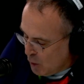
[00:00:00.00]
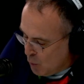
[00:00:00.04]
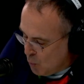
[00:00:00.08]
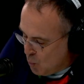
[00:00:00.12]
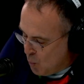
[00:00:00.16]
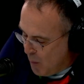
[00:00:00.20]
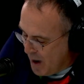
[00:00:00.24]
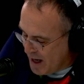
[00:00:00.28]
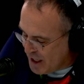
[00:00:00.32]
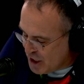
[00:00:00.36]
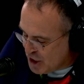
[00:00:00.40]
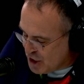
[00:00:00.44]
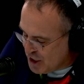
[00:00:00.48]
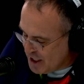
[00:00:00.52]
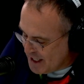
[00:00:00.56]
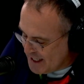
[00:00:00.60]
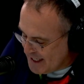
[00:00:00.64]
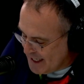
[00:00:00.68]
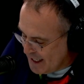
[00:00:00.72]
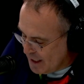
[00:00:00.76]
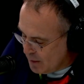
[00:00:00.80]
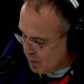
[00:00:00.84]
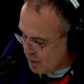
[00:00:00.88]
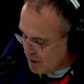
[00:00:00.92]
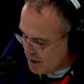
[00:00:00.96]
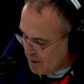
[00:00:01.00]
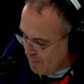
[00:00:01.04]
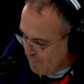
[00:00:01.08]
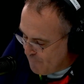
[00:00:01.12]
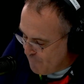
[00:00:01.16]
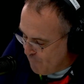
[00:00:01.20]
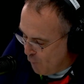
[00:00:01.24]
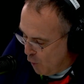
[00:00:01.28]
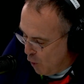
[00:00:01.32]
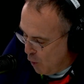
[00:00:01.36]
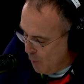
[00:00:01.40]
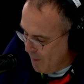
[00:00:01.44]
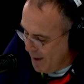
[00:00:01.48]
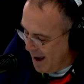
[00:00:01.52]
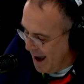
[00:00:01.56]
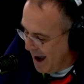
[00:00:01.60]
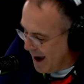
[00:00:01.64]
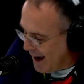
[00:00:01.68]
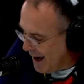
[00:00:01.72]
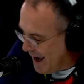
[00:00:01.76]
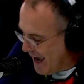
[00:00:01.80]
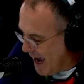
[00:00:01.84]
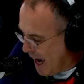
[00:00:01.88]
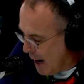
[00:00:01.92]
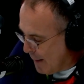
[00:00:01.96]
Which city was a
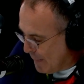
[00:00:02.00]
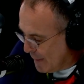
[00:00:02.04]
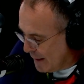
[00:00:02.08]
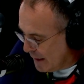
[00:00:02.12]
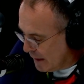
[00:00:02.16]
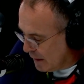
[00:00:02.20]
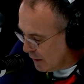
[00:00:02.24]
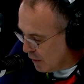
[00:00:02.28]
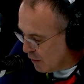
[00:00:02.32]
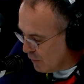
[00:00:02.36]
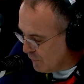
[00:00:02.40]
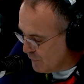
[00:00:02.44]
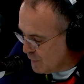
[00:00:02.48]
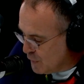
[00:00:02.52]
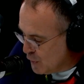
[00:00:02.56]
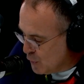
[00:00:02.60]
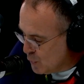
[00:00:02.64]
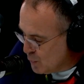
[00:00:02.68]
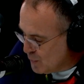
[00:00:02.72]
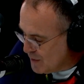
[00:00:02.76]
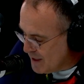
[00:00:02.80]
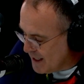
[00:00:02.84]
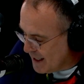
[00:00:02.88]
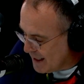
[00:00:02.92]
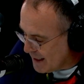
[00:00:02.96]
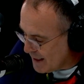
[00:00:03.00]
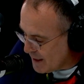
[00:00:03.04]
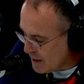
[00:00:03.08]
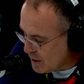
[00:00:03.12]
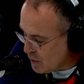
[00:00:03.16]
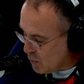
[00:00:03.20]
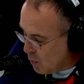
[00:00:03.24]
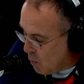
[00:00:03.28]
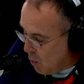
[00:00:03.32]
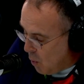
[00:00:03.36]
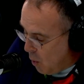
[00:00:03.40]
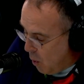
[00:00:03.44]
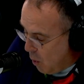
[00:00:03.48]
former capital of New Zealand?